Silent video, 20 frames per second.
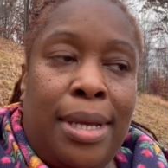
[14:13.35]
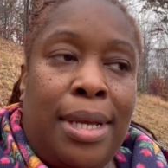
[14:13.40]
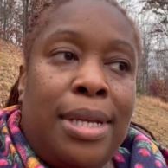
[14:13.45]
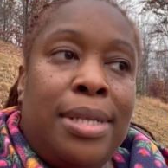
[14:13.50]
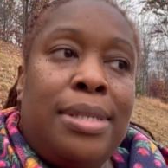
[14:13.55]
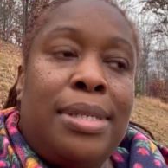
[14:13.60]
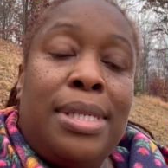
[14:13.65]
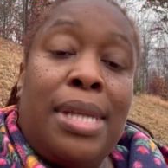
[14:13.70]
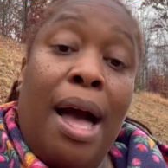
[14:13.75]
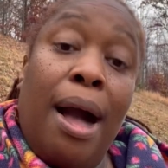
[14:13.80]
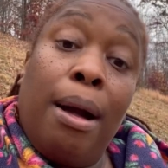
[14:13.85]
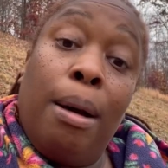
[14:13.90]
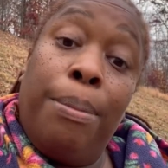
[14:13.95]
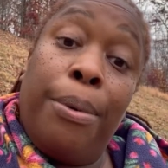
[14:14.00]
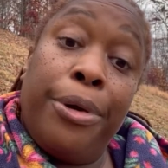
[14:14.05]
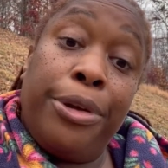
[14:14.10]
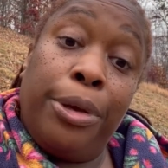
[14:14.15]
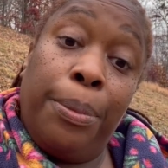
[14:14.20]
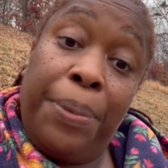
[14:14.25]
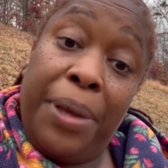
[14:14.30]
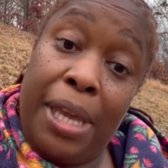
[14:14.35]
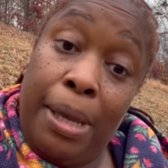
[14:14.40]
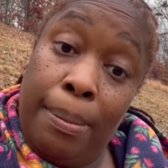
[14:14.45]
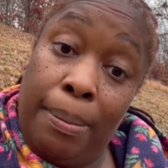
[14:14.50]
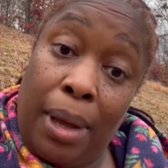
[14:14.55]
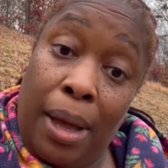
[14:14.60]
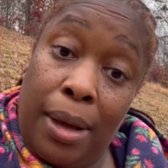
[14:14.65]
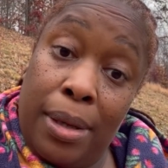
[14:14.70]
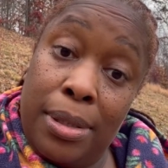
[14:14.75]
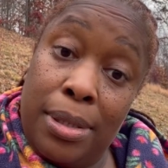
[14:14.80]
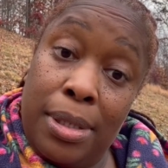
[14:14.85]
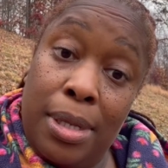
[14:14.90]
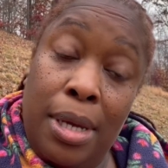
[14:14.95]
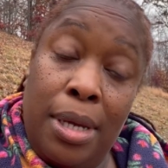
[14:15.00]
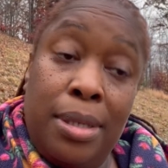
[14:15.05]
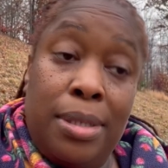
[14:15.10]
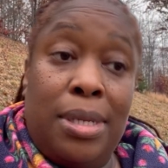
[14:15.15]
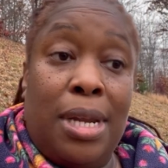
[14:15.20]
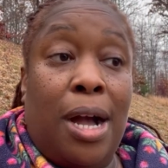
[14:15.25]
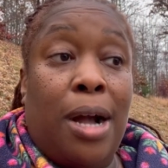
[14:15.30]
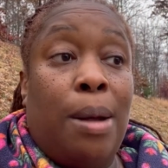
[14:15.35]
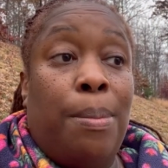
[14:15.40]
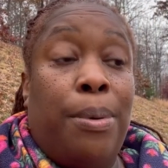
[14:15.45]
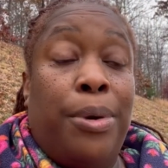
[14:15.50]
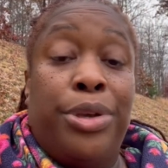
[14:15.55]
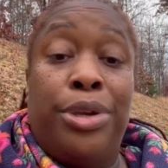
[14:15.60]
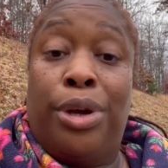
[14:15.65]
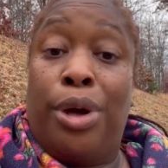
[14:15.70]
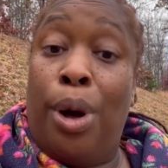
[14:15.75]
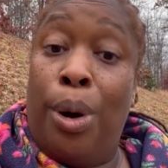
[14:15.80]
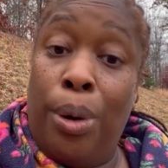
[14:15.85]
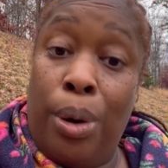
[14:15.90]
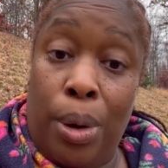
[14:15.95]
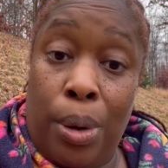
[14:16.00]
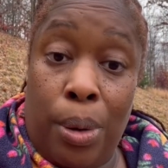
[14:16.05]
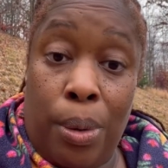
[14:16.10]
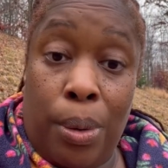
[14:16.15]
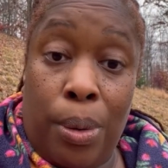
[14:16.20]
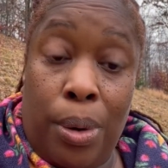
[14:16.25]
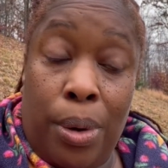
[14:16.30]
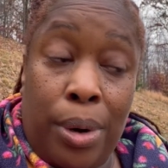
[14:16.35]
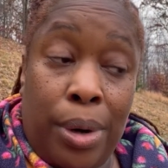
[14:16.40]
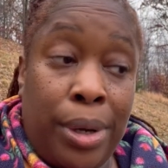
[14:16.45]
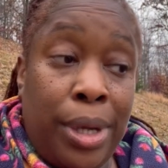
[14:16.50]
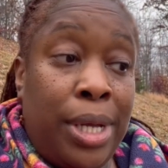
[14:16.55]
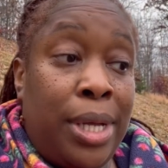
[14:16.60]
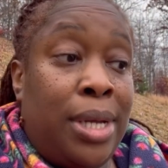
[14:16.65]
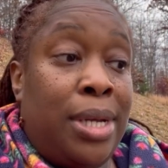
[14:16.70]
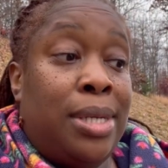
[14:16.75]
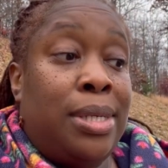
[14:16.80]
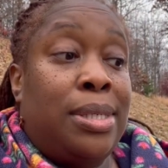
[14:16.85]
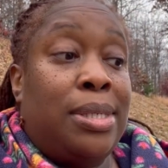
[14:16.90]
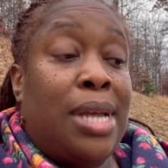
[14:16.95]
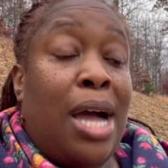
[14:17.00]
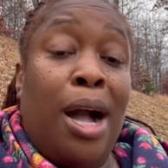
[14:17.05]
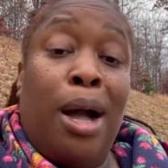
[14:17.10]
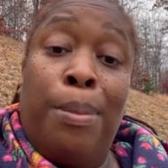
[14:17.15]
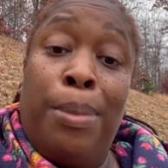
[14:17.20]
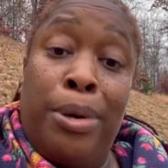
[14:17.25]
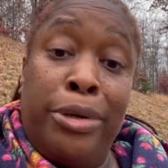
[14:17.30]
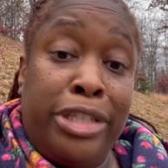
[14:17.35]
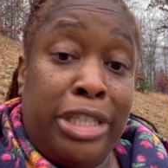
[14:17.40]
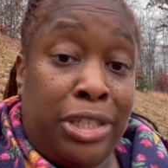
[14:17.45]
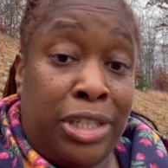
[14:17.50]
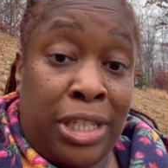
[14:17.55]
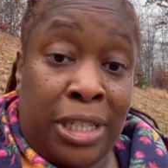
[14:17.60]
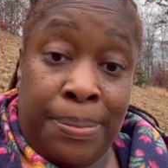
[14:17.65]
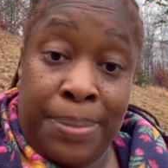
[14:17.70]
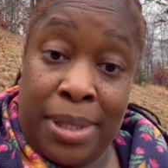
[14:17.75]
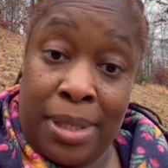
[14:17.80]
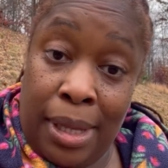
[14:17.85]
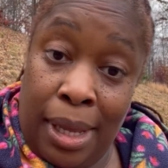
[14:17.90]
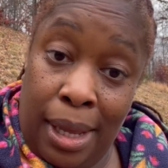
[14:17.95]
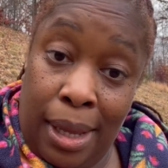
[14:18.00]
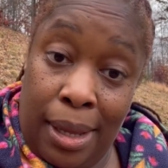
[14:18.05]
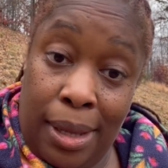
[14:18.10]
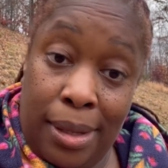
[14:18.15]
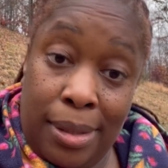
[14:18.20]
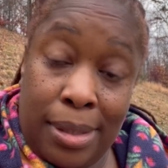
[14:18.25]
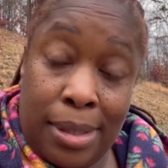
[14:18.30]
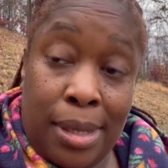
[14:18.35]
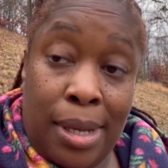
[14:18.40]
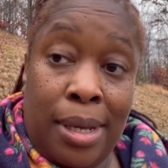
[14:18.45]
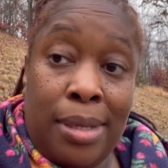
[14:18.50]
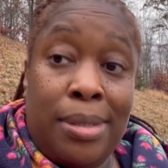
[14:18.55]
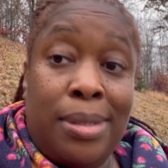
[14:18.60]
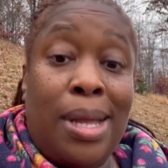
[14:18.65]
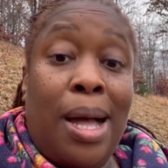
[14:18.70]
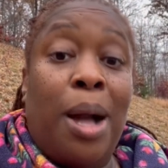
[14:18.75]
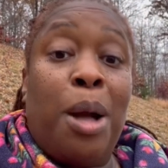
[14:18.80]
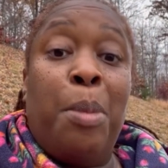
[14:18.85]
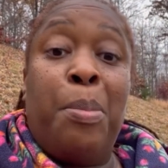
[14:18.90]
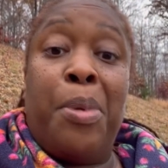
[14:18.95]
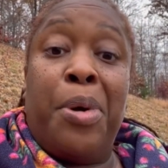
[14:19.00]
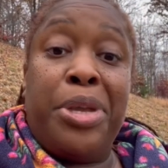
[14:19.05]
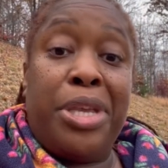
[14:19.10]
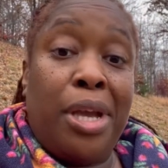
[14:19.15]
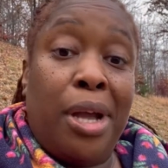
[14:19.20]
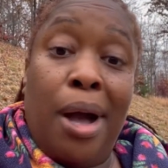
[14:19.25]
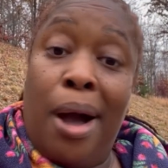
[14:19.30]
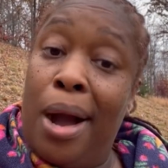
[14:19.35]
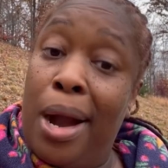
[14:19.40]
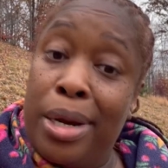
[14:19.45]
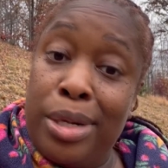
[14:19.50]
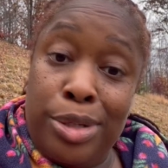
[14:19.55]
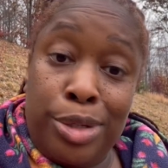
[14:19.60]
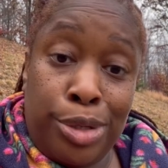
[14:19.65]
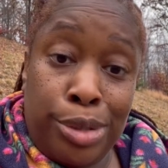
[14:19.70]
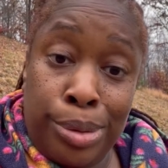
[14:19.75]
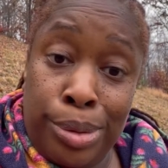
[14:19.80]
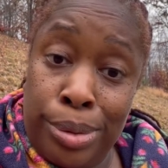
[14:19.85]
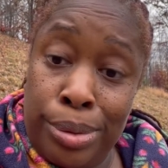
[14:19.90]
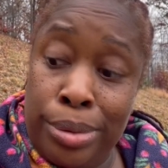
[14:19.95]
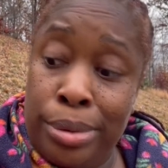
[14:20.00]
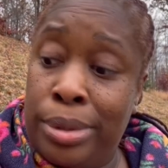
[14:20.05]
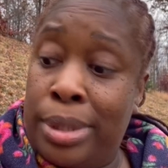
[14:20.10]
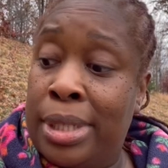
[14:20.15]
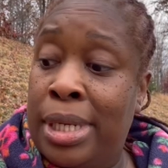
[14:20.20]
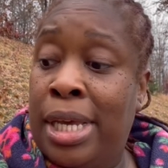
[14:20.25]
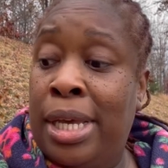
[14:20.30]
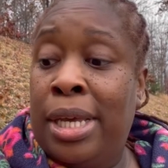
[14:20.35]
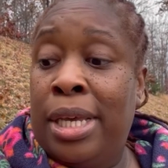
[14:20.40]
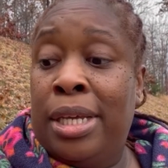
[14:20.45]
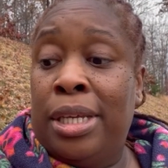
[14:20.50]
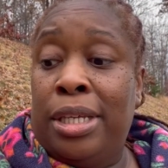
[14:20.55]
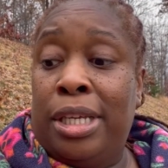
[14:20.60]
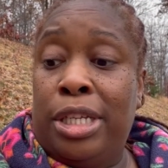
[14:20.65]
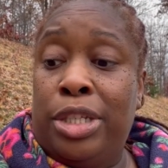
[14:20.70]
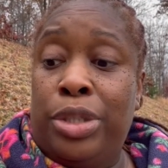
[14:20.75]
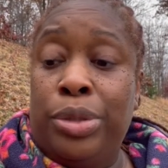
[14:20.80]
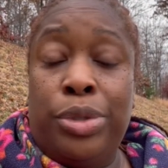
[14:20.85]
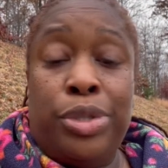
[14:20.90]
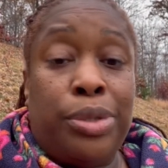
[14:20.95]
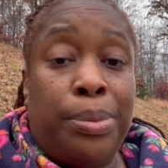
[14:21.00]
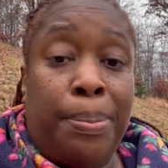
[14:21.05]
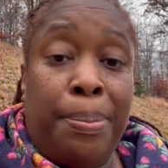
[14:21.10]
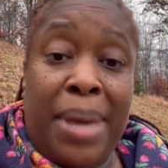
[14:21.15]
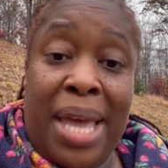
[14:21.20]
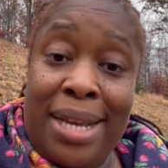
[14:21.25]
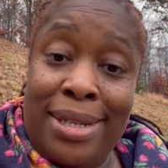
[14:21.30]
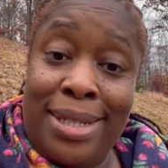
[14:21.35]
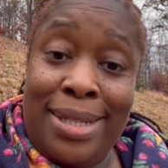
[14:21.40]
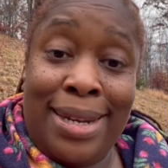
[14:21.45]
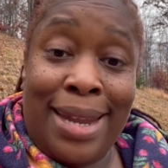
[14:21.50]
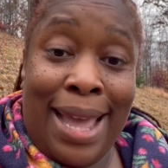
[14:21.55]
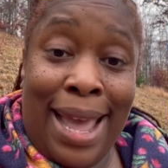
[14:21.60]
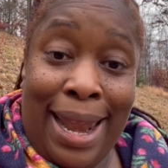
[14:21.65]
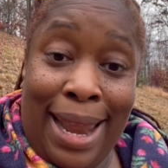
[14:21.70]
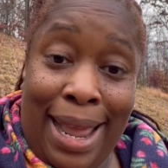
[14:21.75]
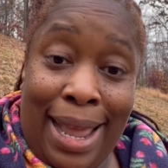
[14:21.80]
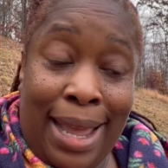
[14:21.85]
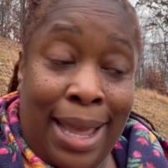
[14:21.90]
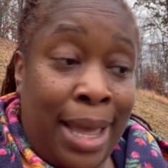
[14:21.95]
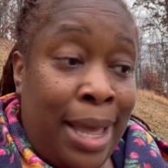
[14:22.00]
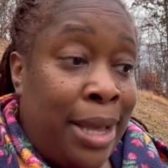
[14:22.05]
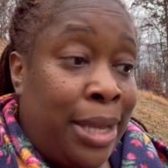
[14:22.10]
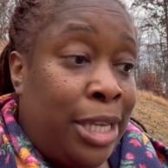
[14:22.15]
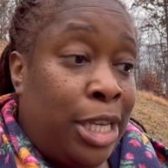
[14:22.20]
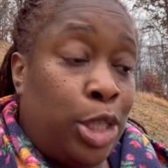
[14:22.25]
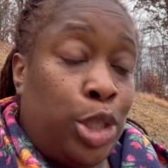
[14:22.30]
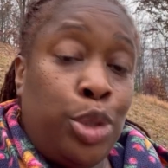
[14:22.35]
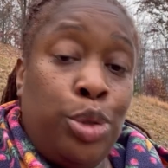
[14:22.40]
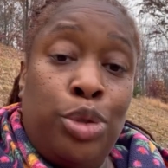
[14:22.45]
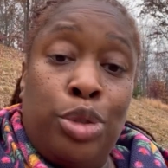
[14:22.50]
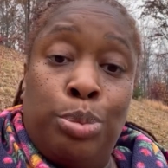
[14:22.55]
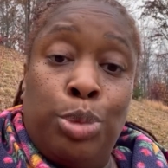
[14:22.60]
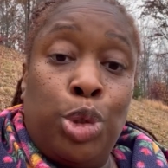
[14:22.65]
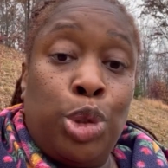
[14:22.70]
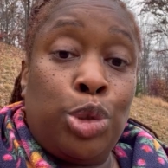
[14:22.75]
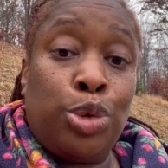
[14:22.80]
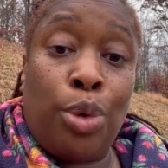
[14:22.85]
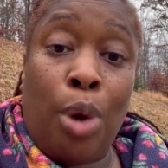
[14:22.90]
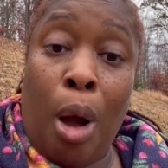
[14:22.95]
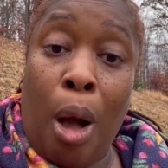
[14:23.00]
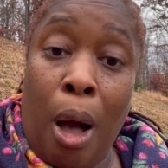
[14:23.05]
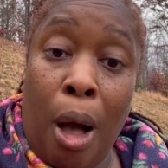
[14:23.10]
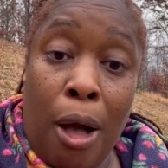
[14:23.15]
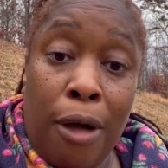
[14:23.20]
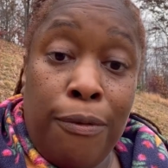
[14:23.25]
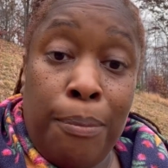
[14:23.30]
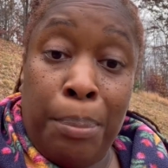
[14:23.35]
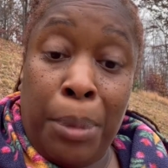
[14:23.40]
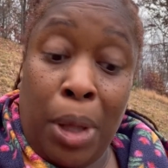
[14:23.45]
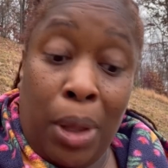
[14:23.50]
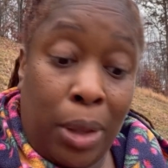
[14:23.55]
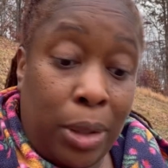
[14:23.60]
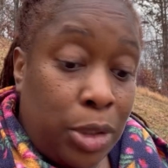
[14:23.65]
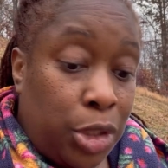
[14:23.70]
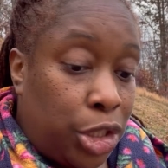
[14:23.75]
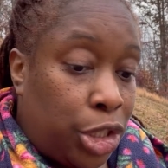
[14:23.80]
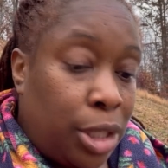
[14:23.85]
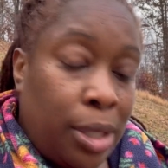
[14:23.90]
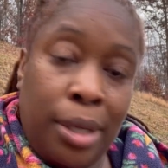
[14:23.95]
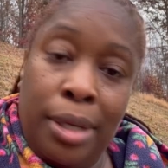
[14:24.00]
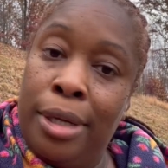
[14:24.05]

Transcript: Stock up on your peat moss, stock up on your cocoa coir, stock up on your cheap seeds, stock up on your garden tools, get you some mesh netting, get you some straw, mulch,